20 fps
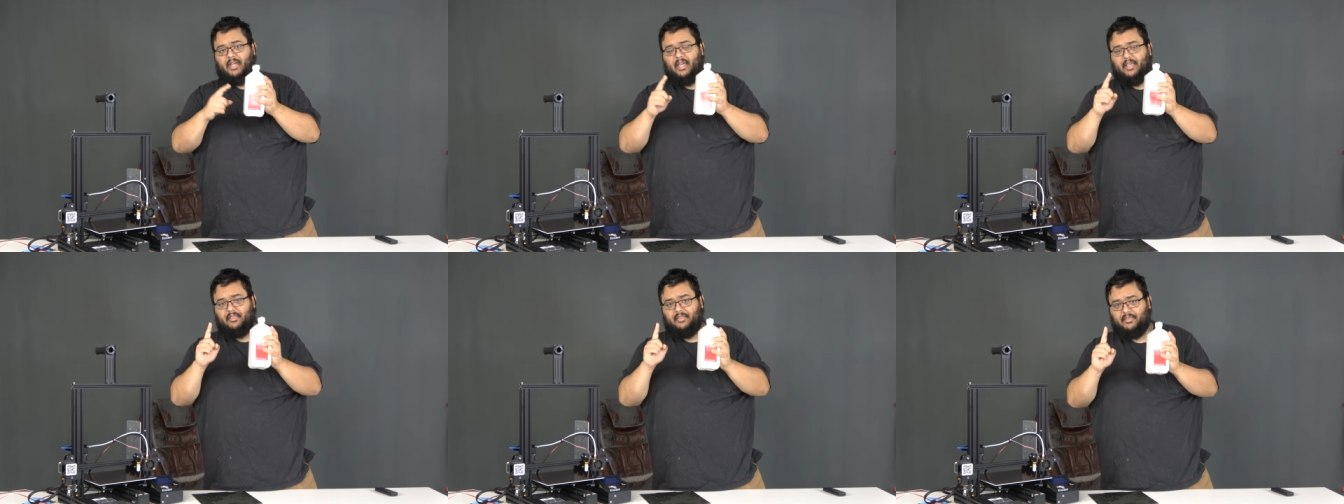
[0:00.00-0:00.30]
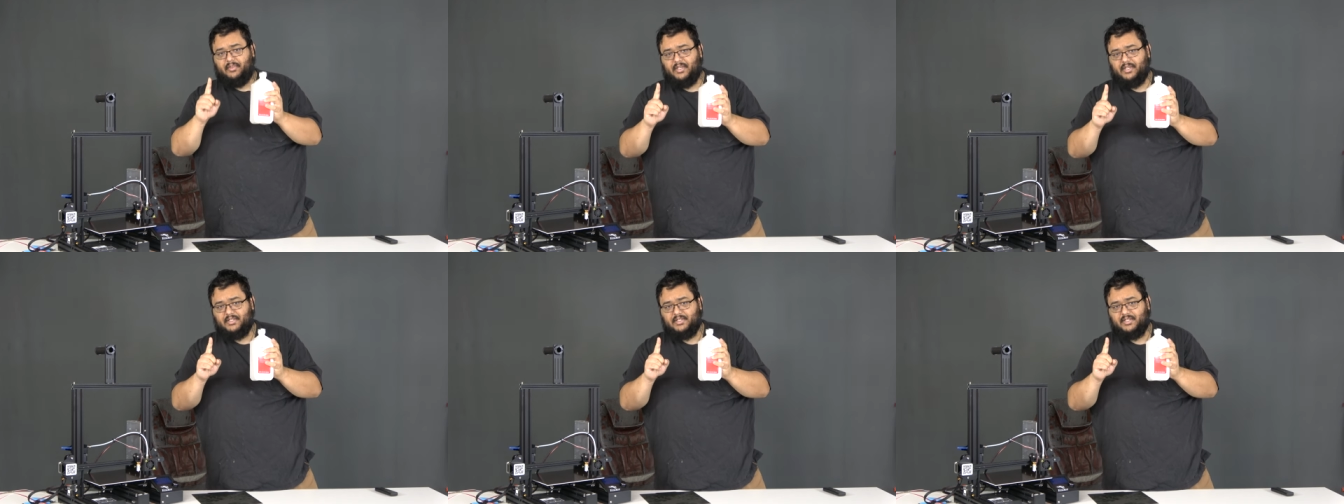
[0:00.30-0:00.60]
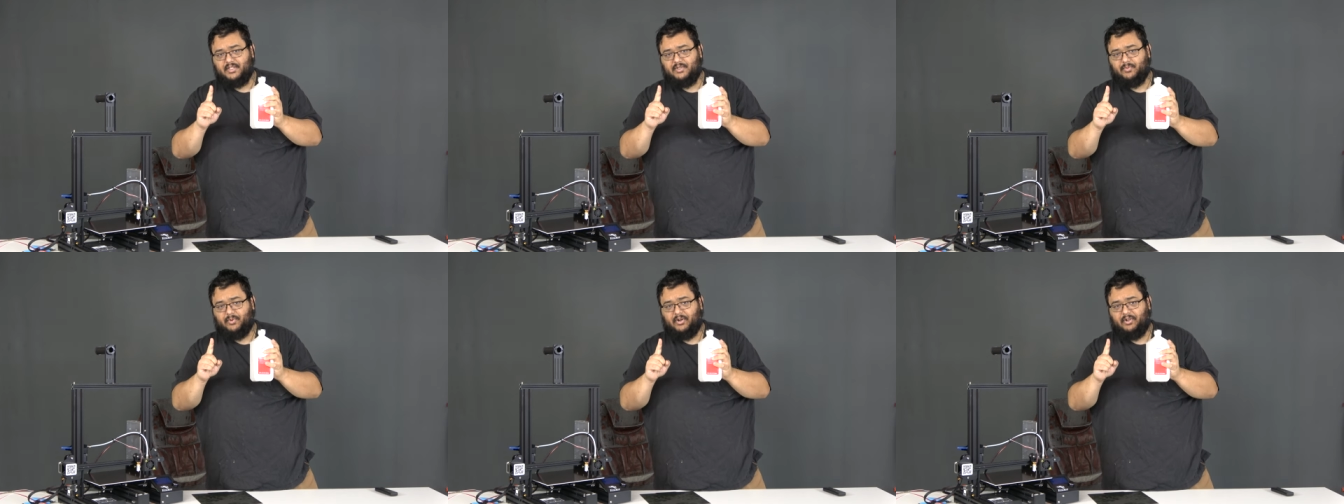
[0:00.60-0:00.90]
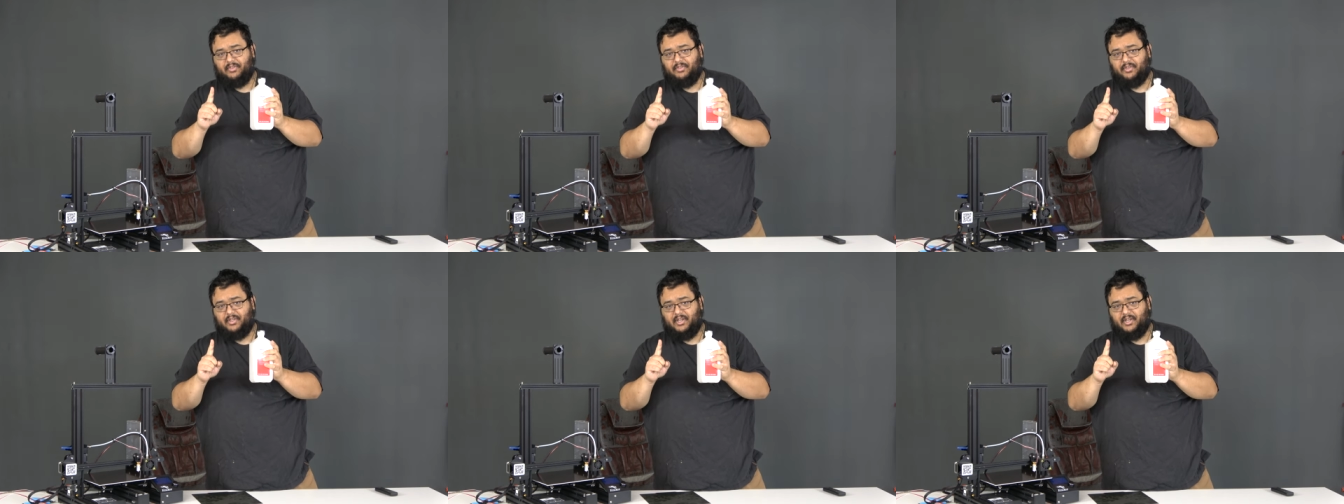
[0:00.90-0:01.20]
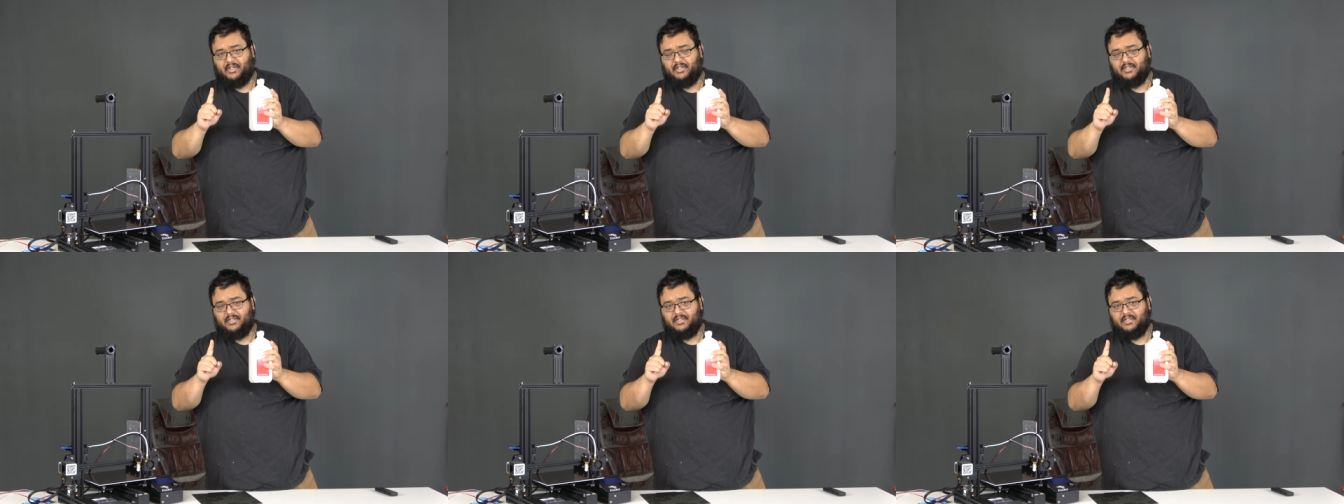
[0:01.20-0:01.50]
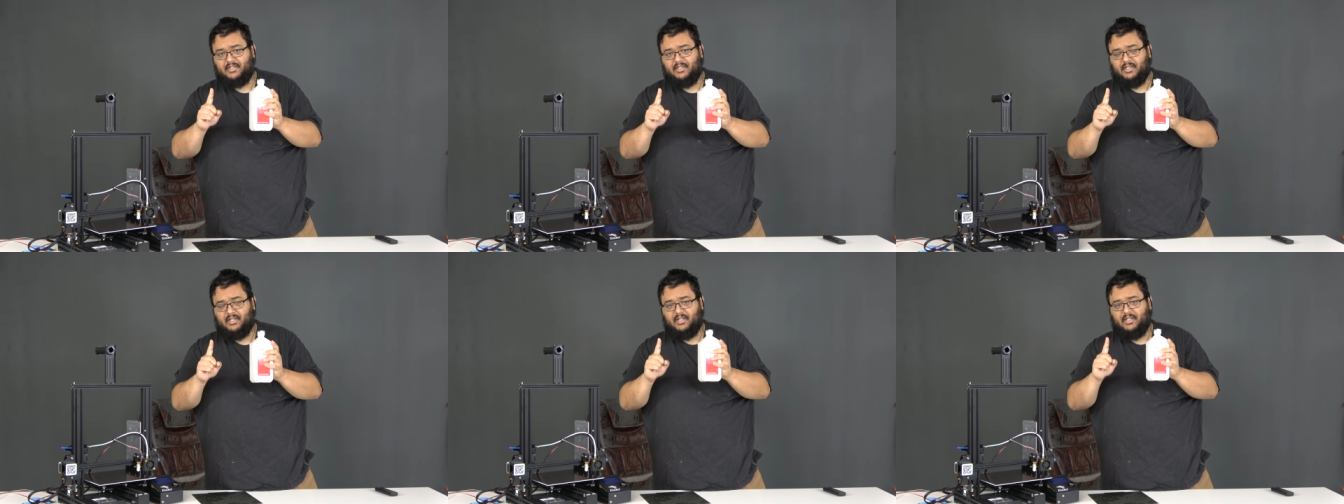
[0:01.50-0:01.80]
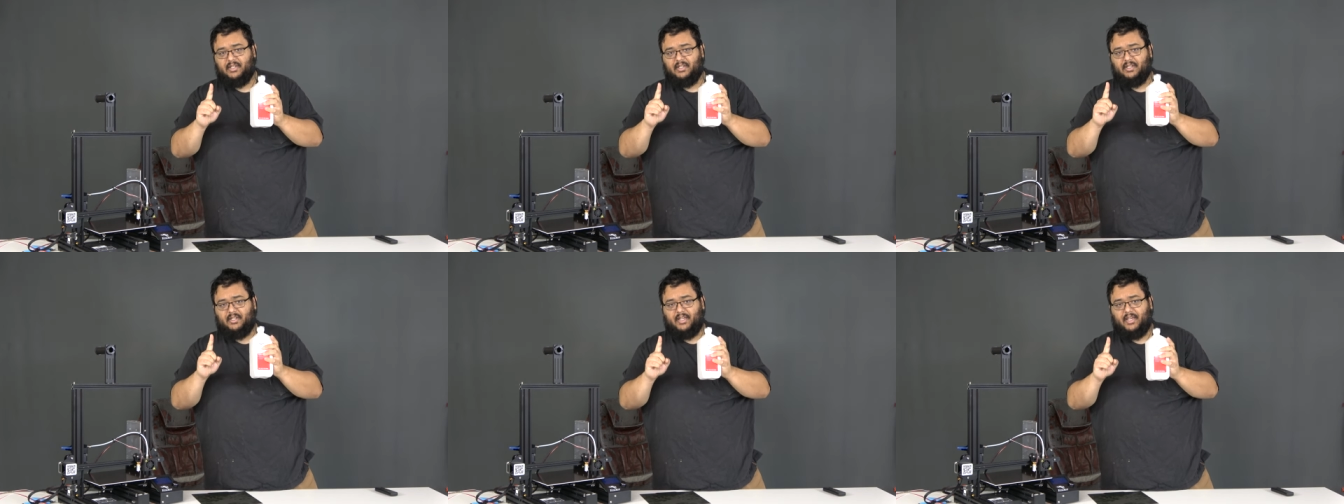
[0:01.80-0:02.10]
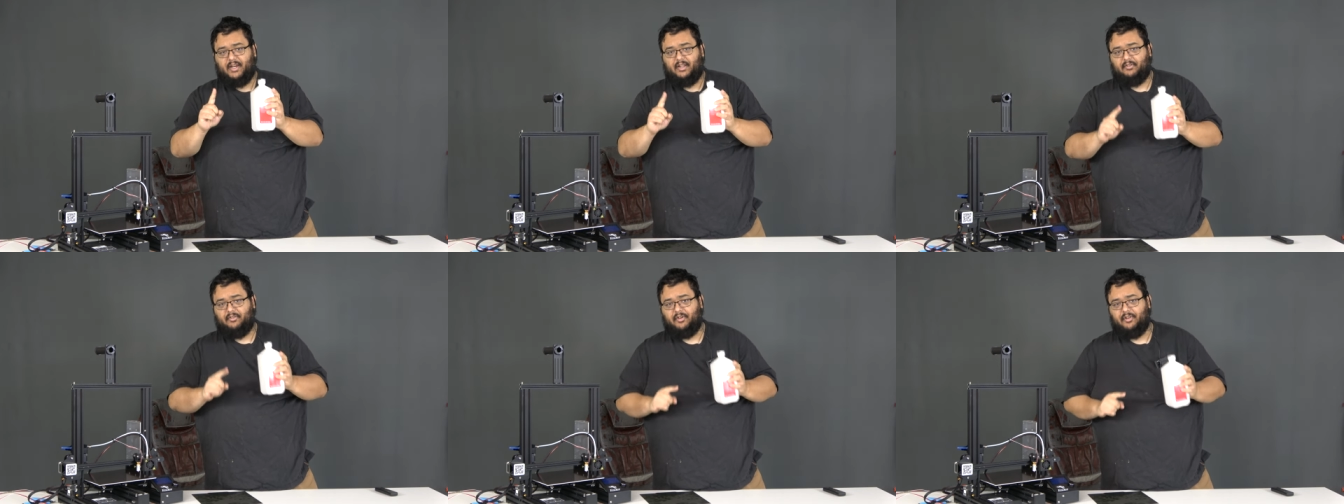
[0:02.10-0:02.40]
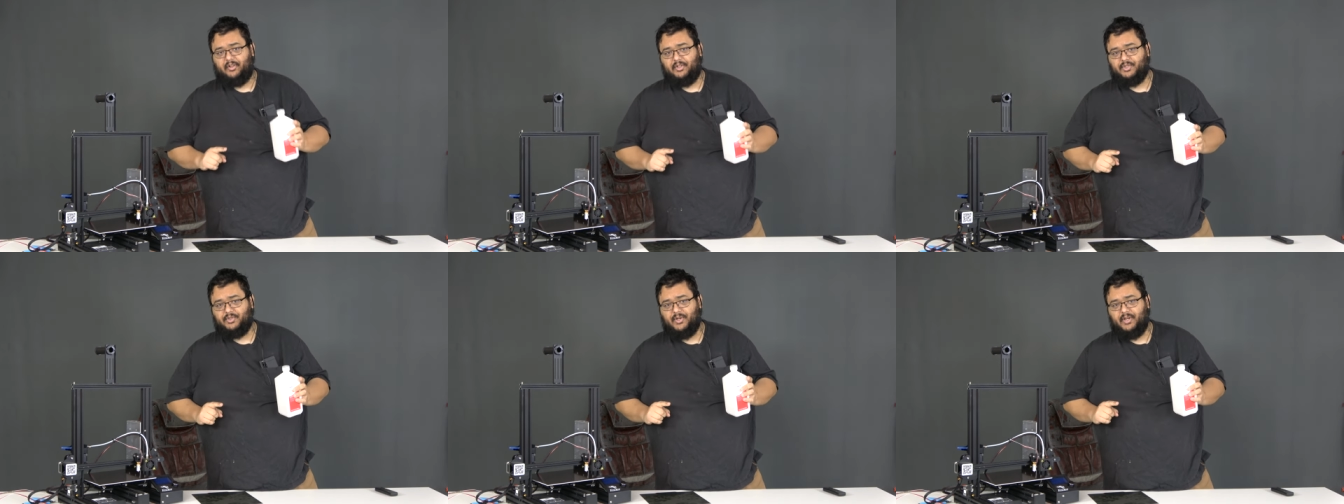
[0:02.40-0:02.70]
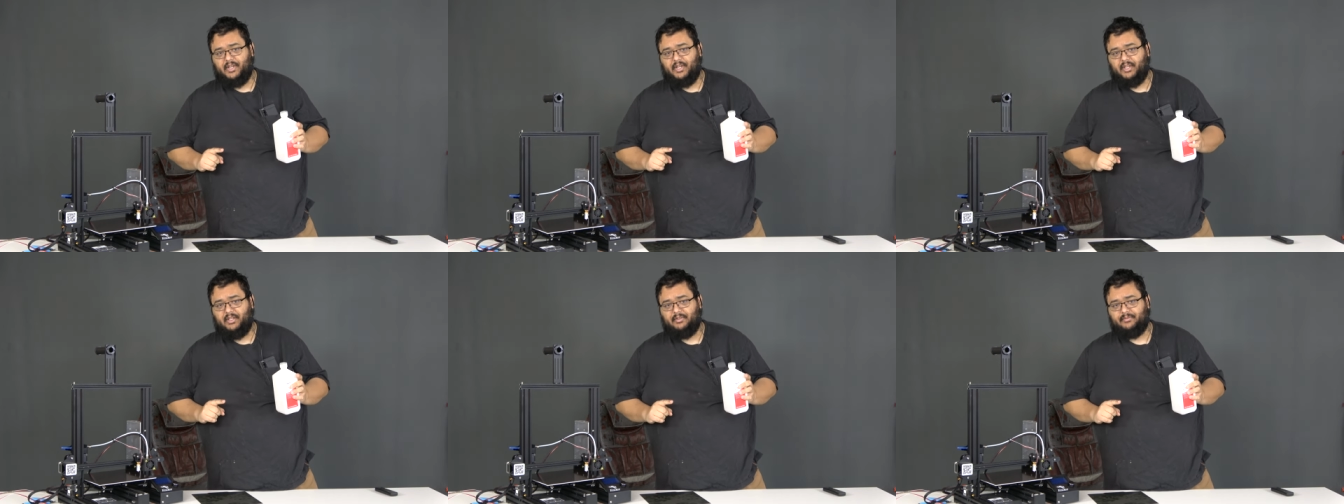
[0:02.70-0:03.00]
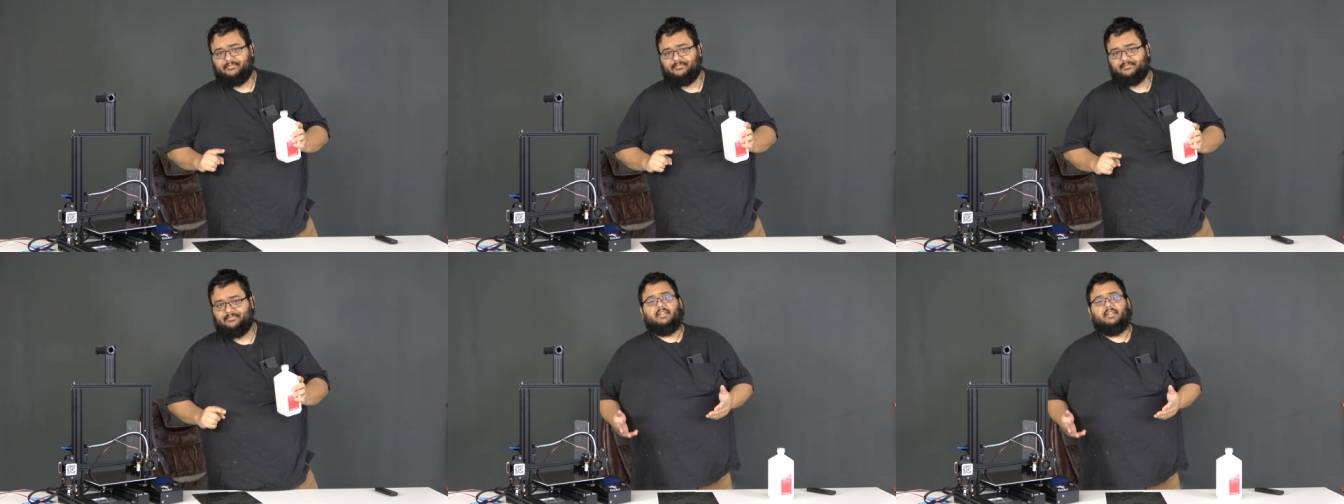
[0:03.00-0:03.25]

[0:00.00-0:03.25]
And this is where things get a little tricky.